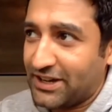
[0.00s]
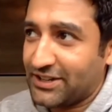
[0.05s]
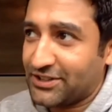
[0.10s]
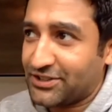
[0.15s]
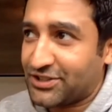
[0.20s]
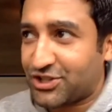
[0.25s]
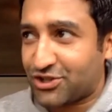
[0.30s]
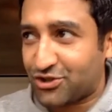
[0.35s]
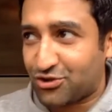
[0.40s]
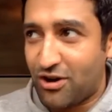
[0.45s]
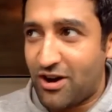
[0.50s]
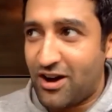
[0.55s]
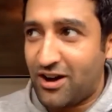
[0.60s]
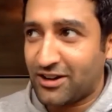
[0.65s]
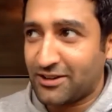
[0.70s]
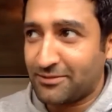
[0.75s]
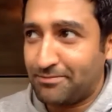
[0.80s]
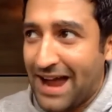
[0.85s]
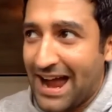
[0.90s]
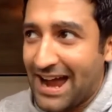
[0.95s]

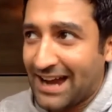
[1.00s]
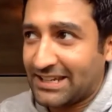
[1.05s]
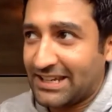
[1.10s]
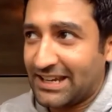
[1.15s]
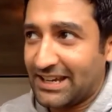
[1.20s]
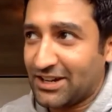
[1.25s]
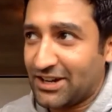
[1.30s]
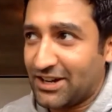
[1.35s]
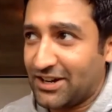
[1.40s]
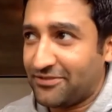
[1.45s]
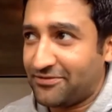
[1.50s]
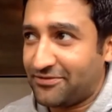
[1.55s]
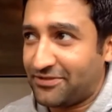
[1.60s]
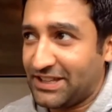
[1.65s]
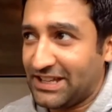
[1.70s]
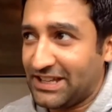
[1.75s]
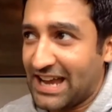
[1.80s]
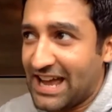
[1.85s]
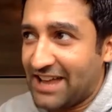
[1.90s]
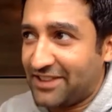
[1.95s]
strong backing of
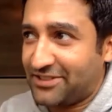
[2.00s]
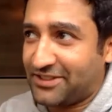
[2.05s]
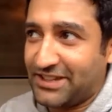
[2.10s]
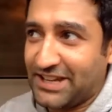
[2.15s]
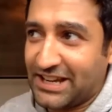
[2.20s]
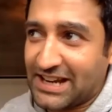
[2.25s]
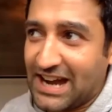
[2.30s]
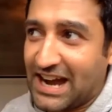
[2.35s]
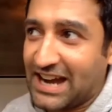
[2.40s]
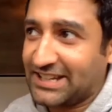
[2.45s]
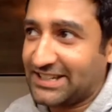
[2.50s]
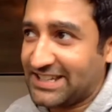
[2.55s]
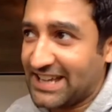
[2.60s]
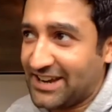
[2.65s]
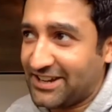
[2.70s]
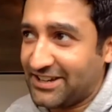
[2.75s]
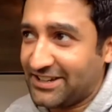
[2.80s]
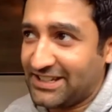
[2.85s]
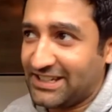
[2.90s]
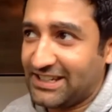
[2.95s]
the ethnic
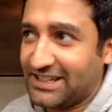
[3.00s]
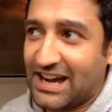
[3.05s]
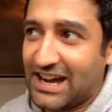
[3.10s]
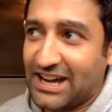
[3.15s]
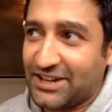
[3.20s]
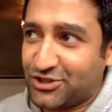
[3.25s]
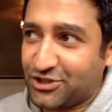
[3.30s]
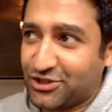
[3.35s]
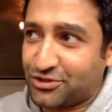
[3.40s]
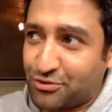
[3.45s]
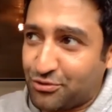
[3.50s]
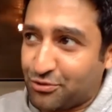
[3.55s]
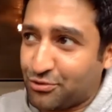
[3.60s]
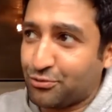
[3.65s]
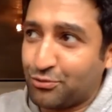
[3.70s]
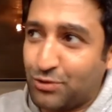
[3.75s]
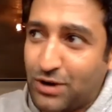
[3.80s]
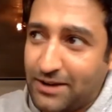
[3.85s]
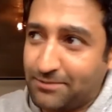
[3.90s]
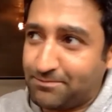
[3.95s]
identity. I just
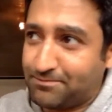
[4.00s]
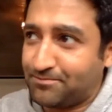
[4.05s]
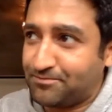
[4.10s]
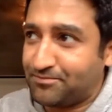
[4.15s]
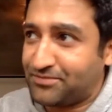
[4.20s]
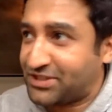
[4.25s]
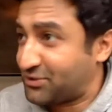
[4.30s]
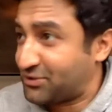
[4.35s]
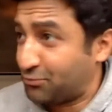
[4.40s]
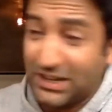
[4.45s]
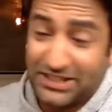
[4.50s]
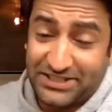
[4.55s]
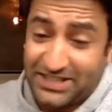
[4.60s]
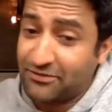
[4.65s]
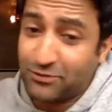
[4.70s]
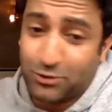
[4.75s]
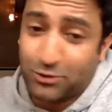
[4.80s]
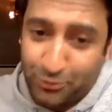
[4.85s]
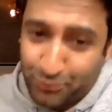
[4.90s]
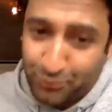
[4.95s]
grew up Swiss.
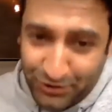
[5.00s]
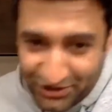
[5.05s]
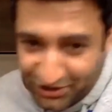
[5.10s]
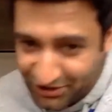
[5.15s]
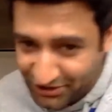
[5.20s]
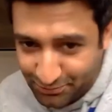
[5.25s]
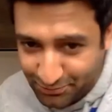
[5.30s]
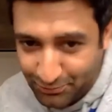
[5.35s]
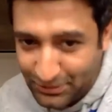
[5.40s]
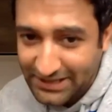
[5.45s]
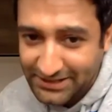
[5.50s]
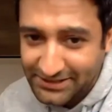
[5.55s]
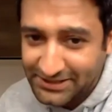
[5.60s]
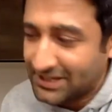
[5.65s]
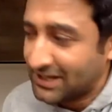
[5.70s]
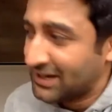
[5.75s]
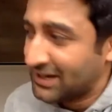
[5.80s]
Everyone was just Swiss.